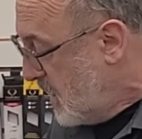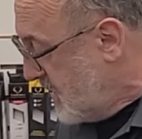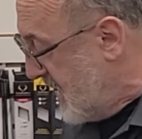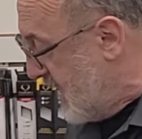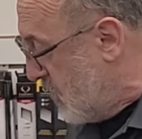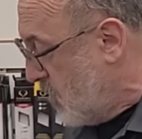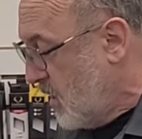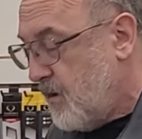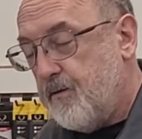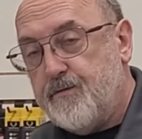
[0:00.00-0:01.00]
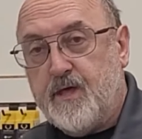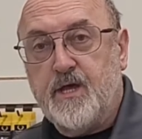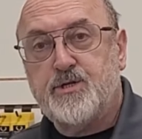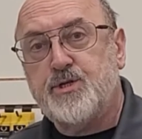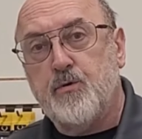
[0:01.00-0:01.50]
Now, the
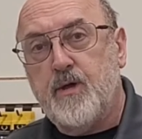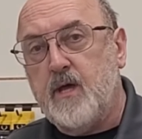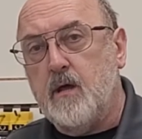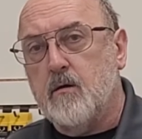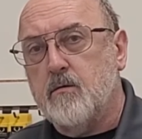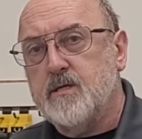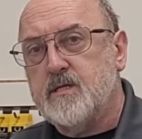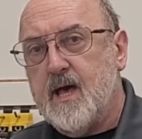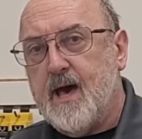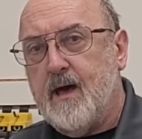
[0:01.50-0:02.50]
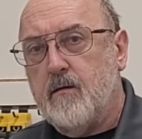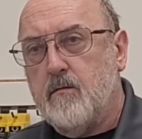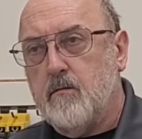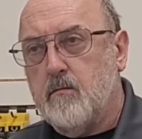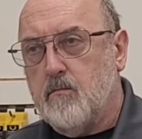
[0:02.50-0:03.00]
issue here is that
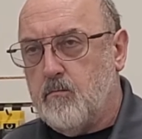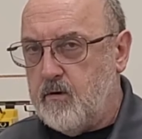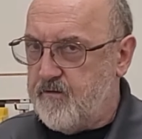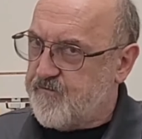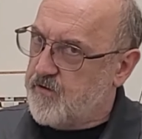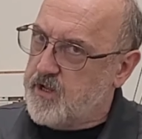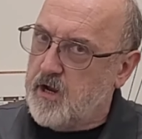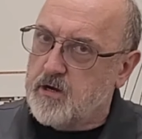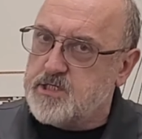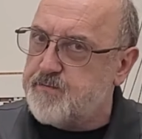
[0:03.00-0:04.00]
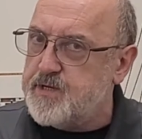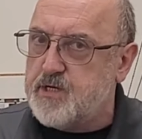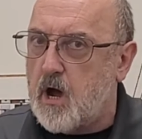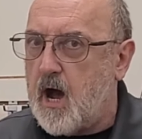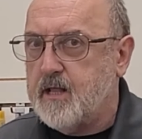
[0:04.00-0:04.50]
we for years have been
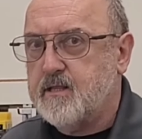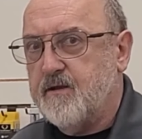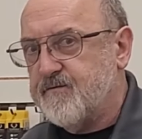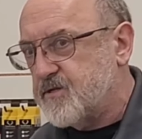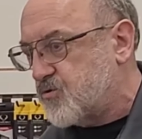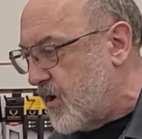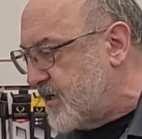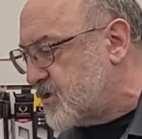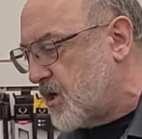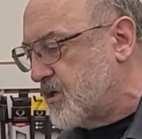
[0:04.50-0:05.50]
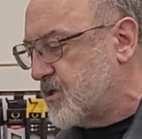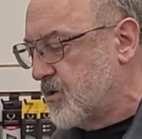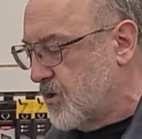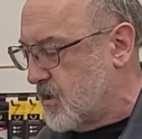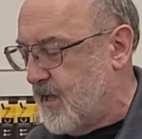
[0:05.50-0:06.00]
taught that if a string starts to
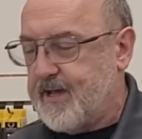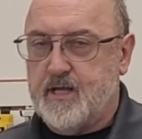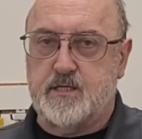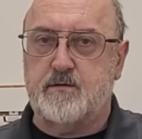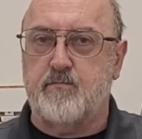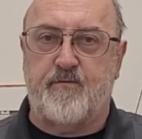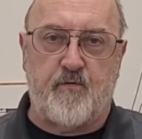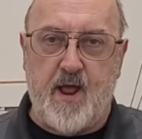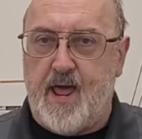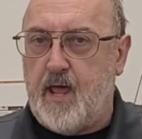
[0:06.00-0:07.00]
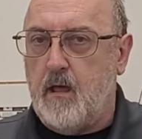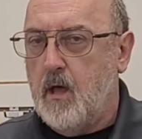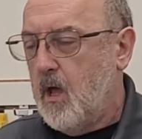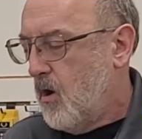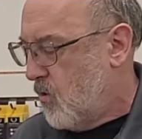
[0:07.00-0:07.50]
look like it's fraying,
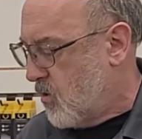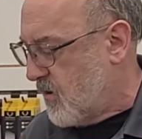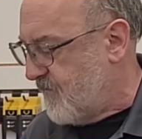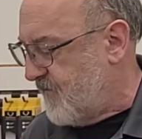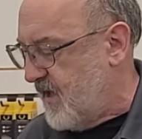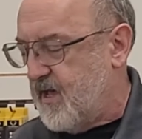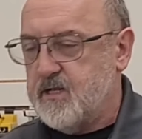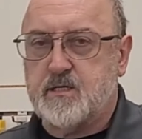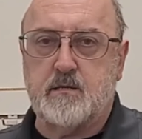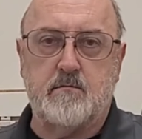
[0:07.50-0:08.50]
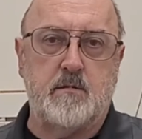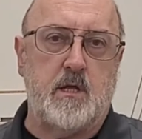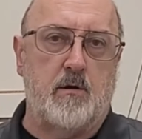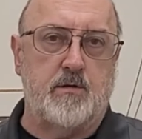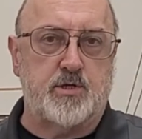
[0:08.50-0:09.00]
or if it's,
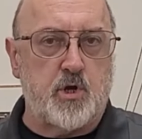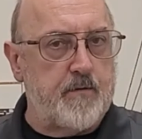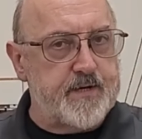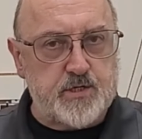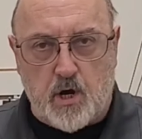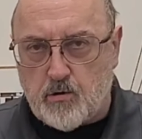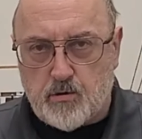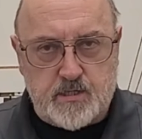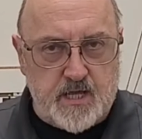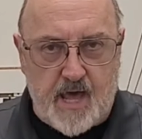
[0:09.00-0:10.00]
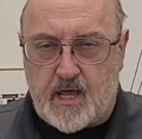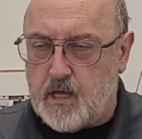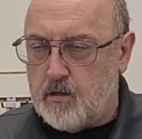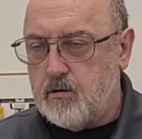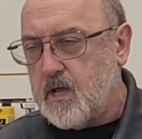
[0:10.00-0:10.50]
the serving start to look skanky,
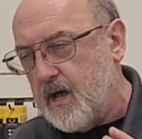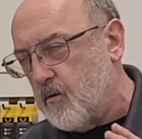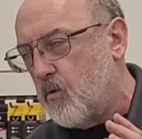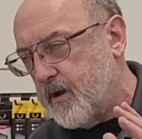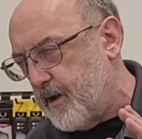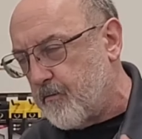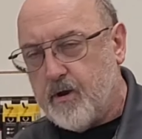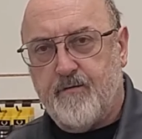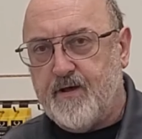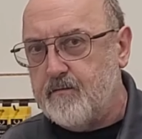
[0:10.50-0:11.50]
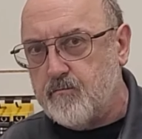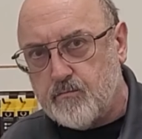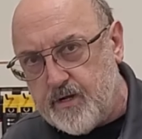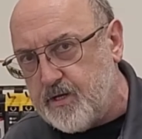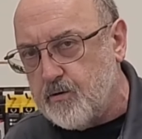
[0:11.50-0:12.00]
you kind of want to get rid of it
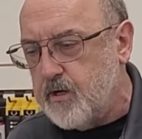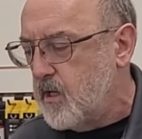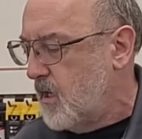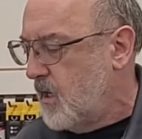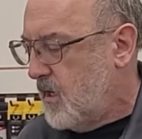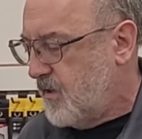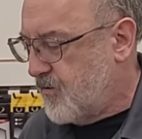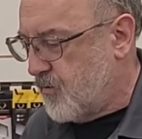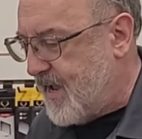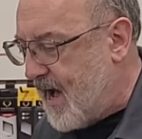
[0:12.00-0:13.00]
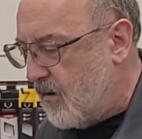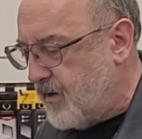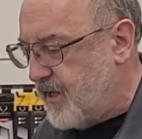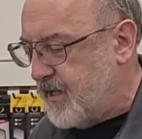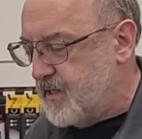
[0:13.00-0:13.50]
and redo it. The
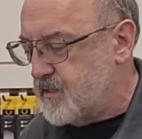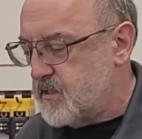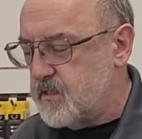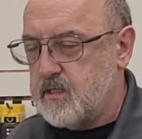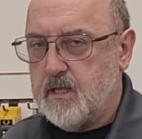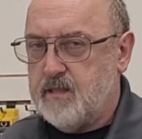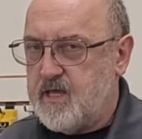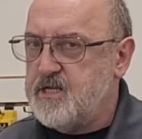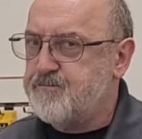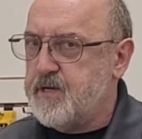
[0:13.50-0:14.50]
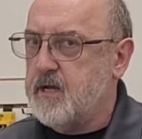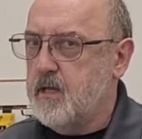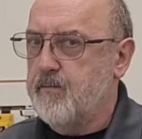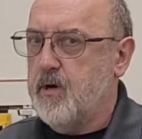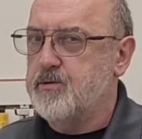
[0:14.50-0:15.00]
reality is these
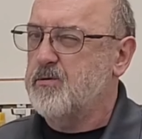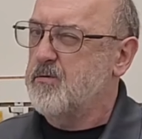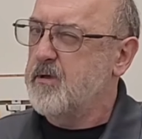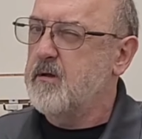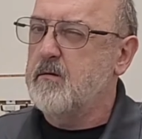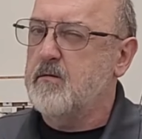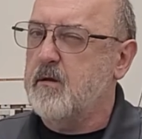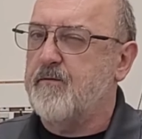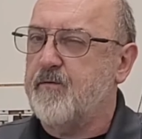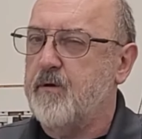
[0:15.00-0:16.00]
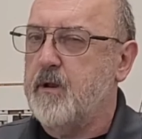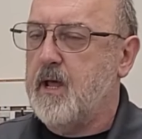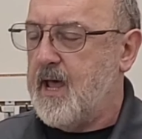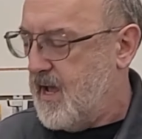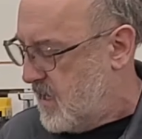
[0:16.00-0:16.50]
particular bows are a little different,
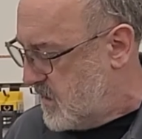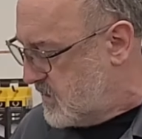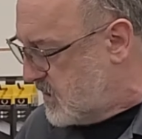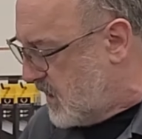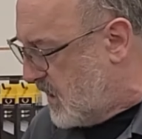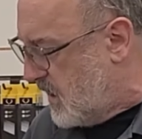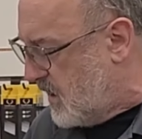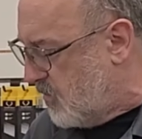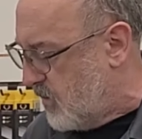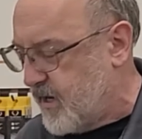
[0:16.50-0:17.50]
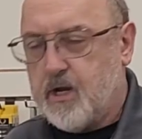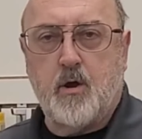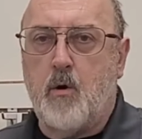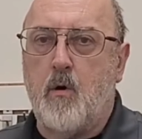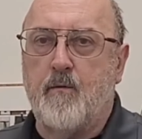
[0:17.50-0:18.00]
and we're going to
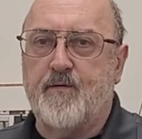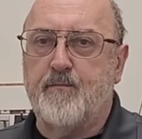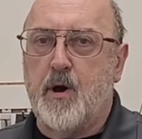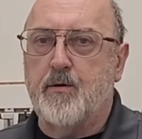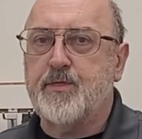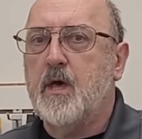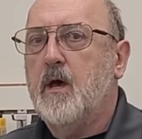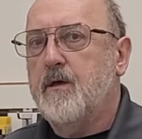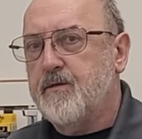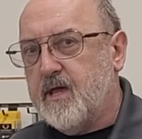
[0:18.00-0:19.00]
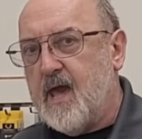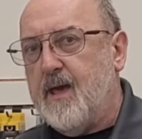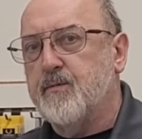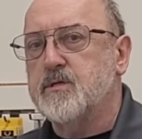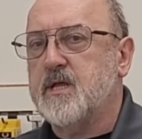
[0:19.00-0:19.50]
go over both the
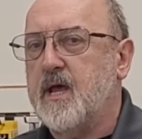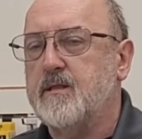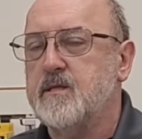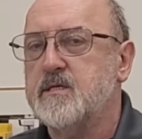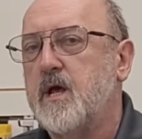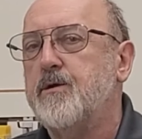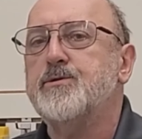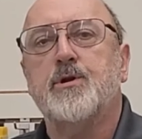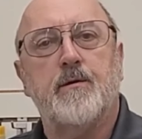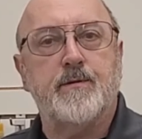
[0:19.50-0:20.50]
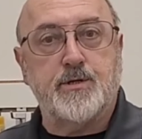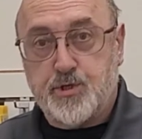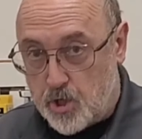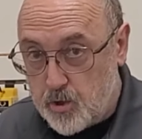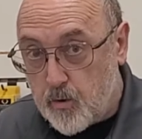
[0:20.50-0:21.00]
cables and the center serving,
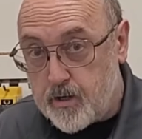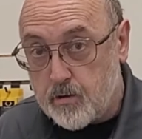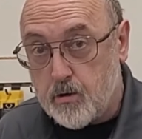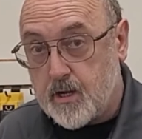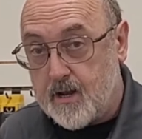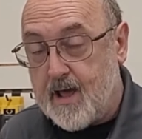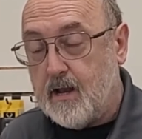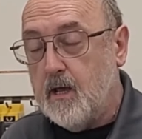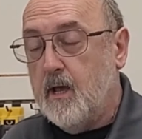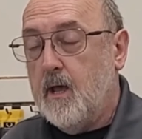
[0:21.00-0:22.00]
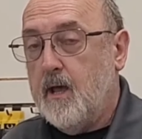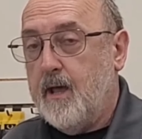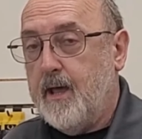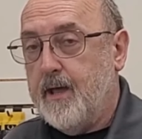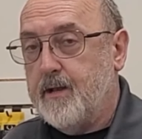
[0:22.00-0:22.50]
show you what you're looking at,
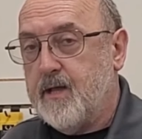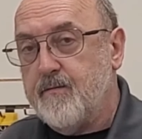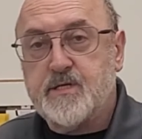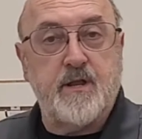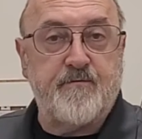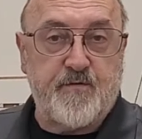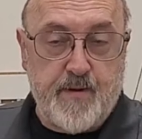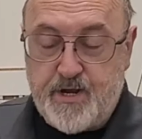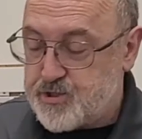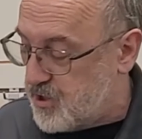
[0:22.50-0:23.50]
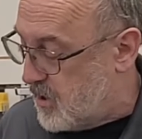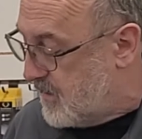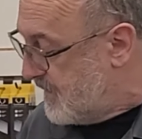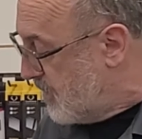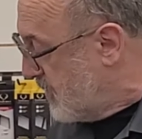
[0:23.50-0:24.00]
and give you some information on
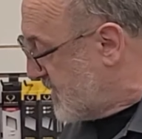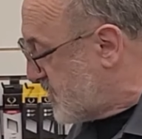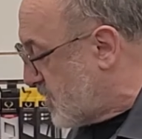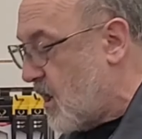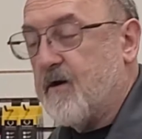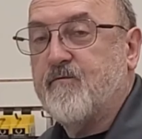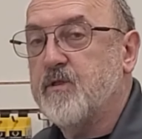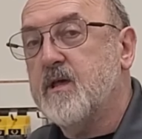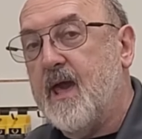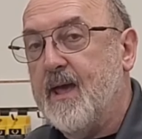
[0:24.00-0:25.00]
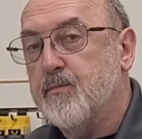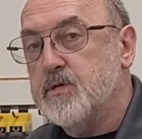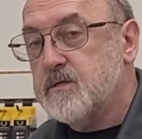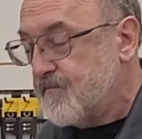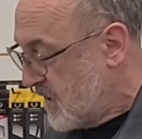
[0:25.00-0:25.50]
it. Now let's start off with the cables.